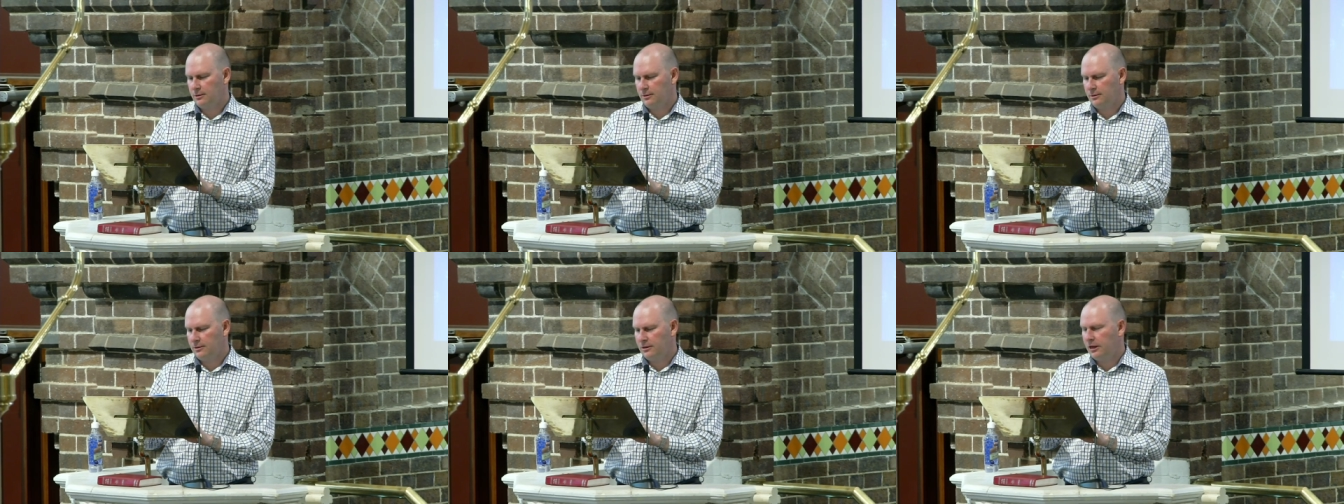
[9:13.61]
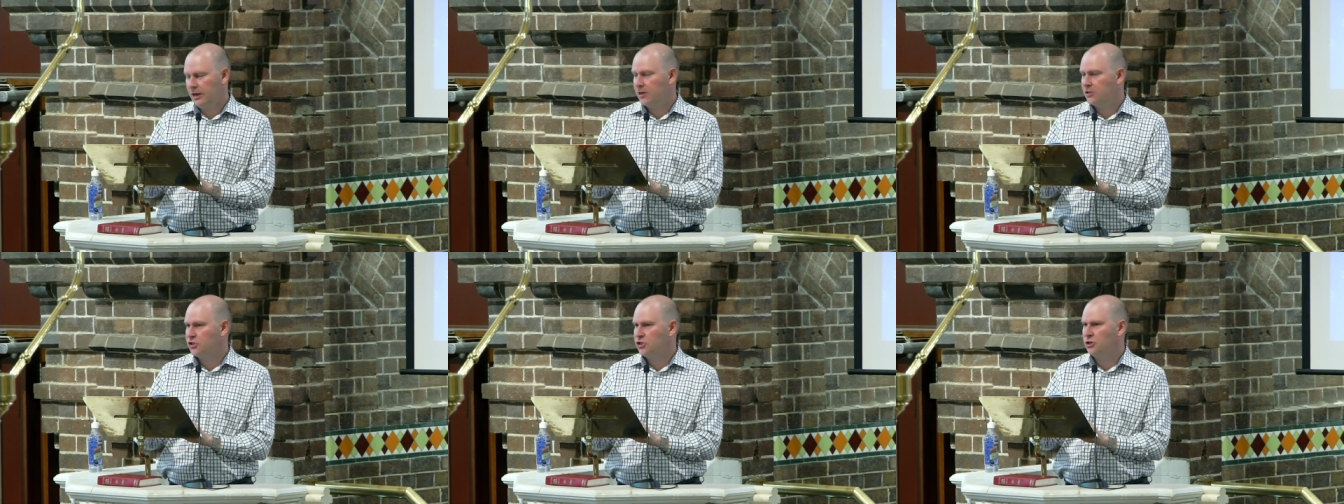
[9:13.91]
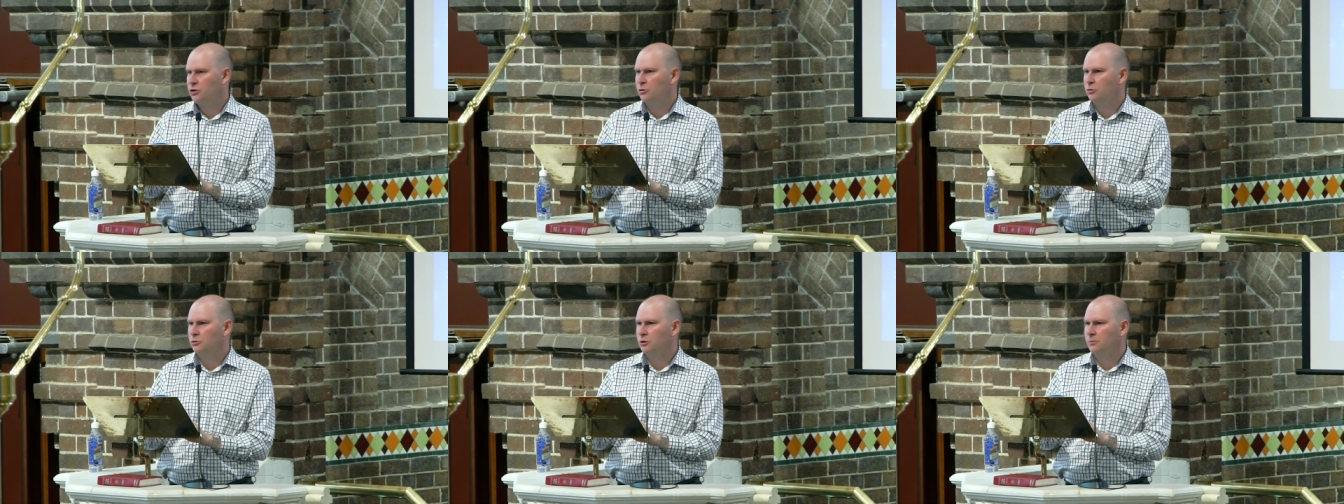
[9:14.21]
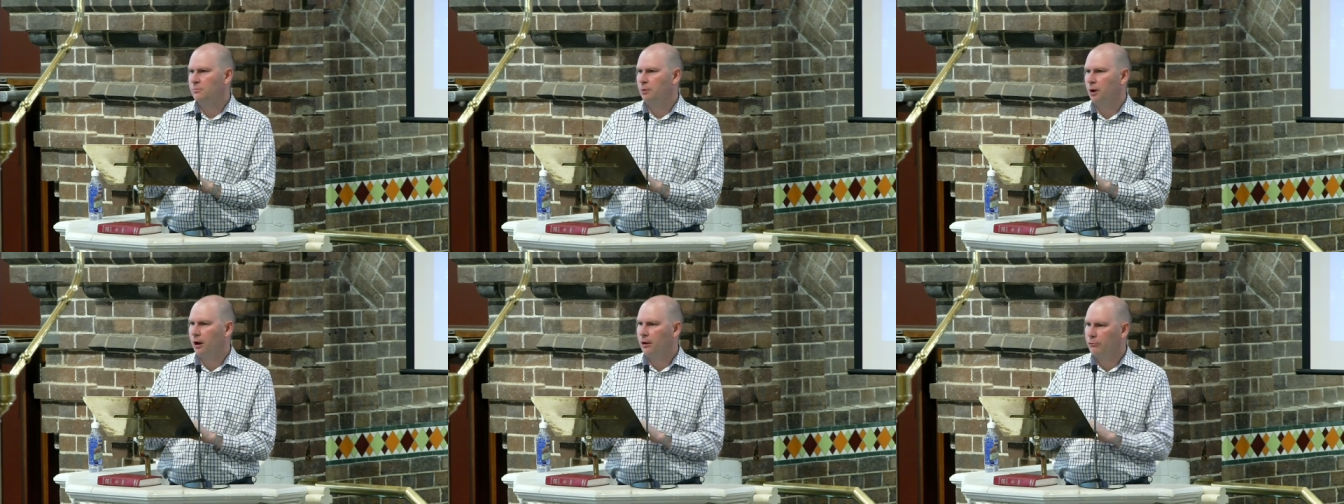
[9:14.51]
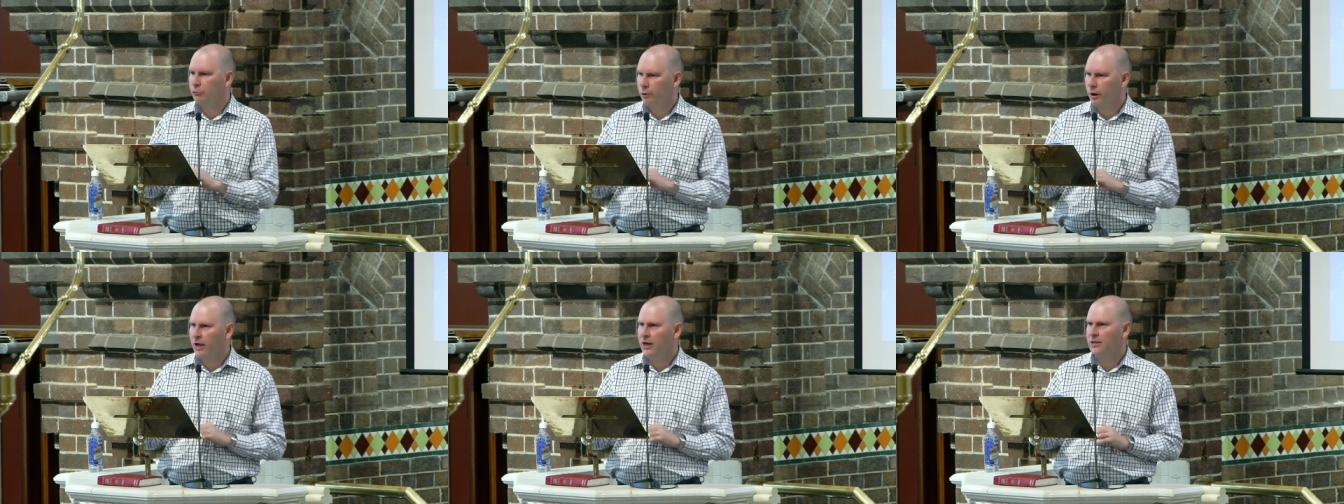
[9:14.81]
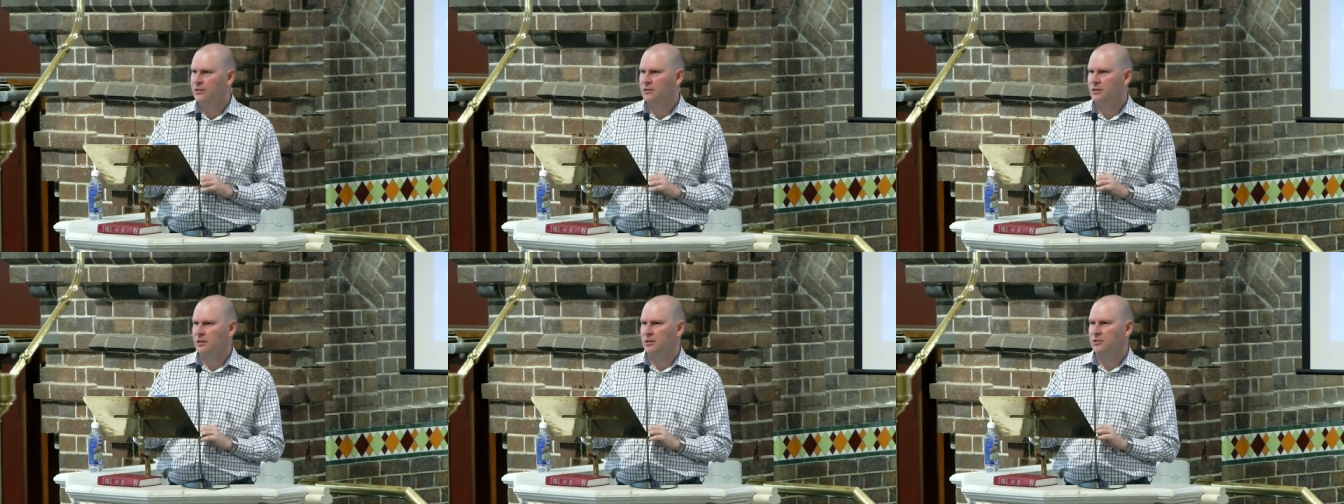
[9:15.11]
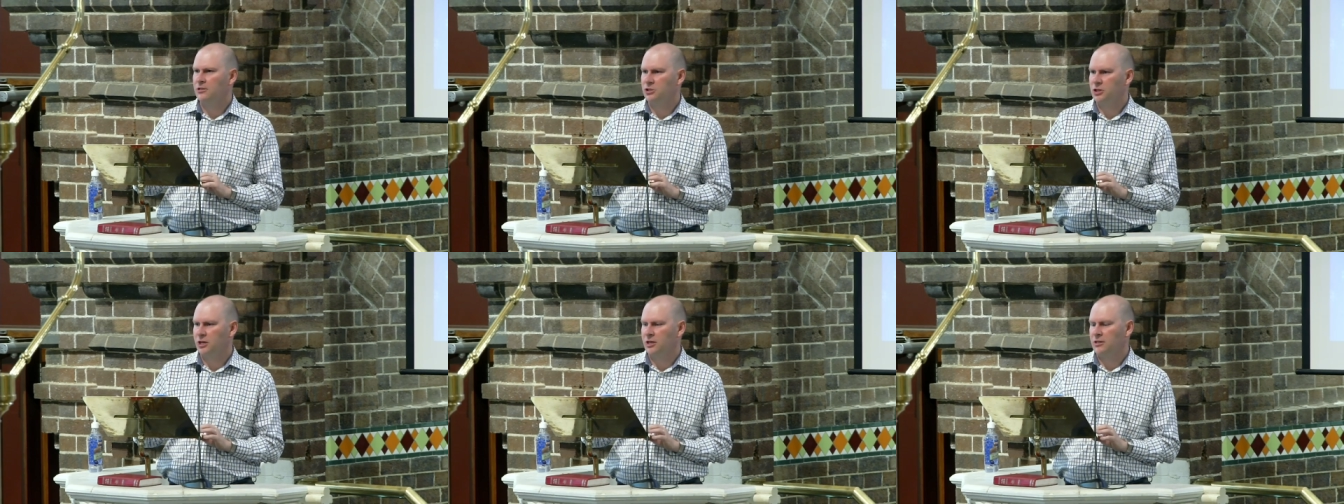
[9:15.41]
their children, by raising
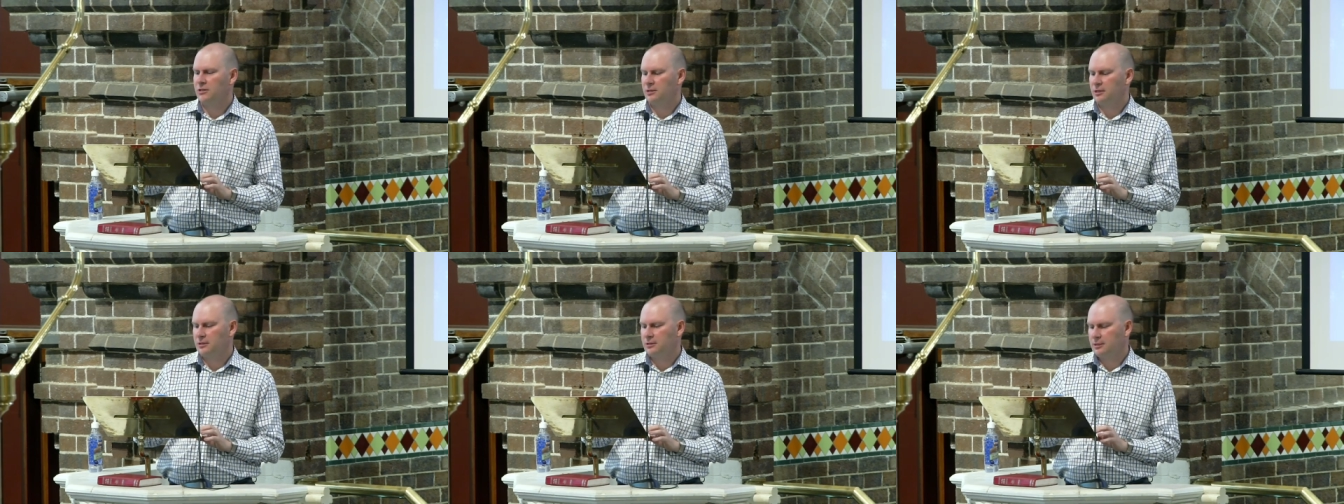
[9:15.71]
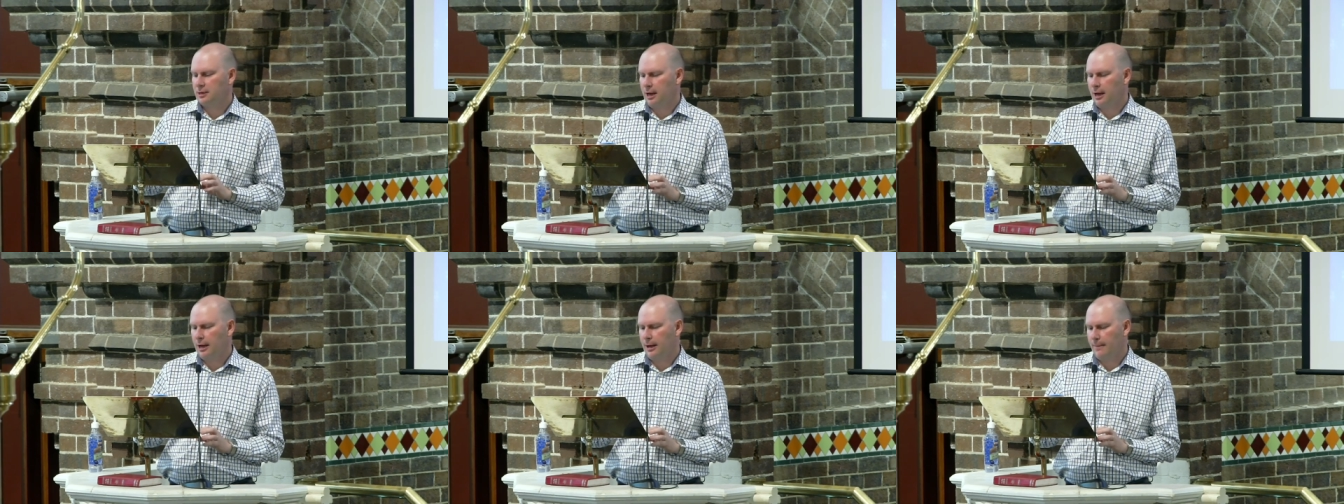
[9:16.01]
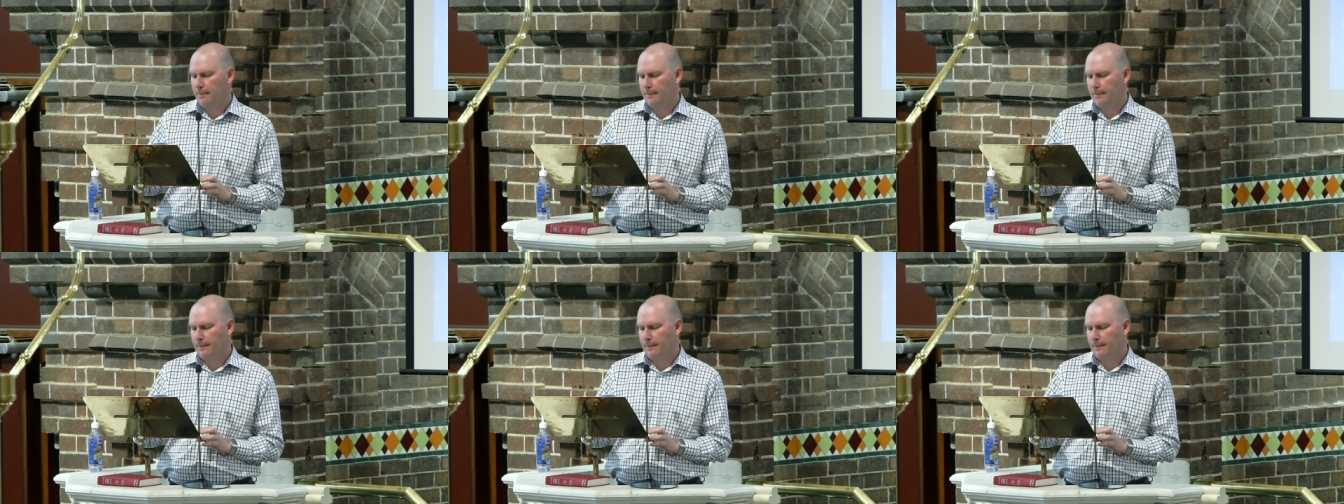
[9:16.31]
Jesus up.